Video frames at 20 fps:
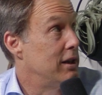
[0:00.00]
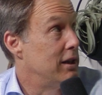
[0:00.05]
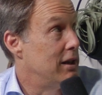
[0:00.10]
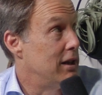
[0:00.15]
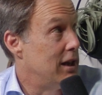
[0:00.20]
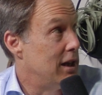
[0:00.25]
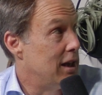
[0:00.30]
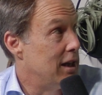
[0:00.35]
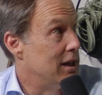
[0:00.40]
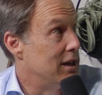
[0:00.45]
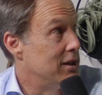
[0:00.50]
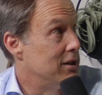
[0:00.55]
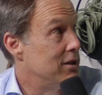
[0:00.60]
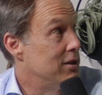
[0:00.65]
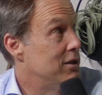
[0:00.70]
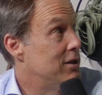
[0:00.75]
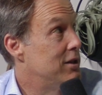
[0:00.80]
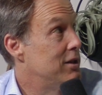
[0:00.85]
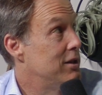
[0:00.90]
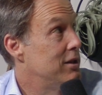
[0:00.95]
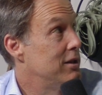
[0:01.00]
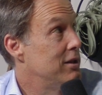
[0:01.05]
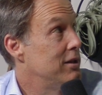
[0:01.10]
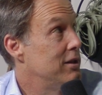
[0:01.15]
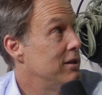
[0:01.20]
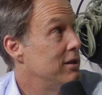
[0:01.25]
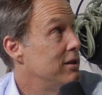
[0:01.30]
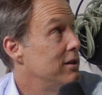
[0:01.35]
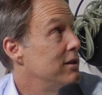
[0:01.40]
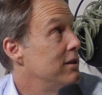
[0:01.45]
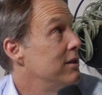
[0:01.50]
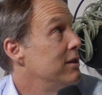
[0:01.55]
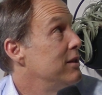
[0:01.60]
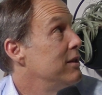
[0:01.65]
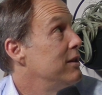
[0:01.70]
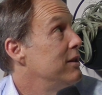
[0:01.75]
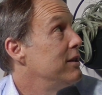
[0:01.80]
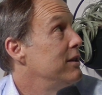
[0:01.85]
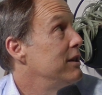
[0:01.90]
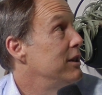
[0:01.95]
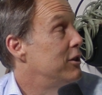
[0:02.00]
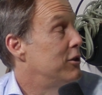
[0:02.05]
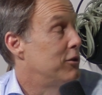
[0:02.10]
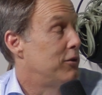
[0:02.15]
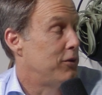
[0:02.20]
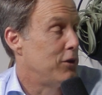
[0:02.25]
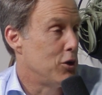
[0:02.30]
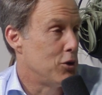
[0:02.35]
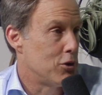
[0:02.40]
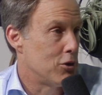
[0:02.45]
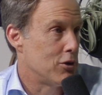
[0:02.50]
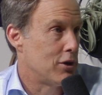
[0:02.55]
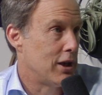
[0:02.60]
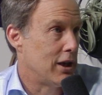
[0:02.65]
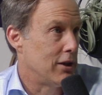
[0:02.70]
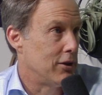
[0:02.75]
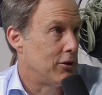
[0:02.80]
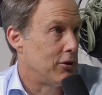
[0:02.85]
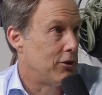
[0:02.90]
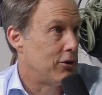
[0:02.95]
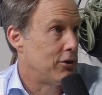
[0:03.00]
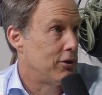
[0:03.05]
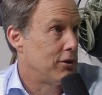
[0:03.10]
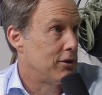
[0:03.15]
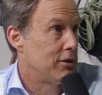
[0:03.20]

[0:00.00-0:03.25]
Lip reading: And it's future tense.